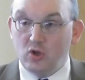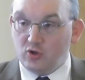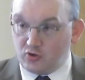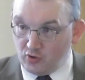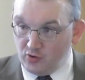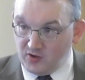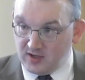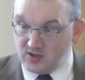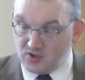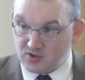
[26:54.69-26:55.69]
The truth
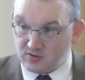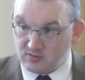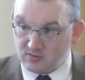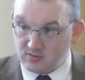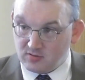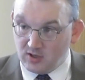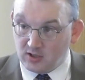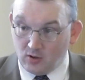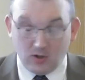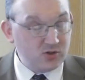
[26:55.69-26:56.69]
is, and
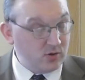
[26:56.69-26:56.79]
God's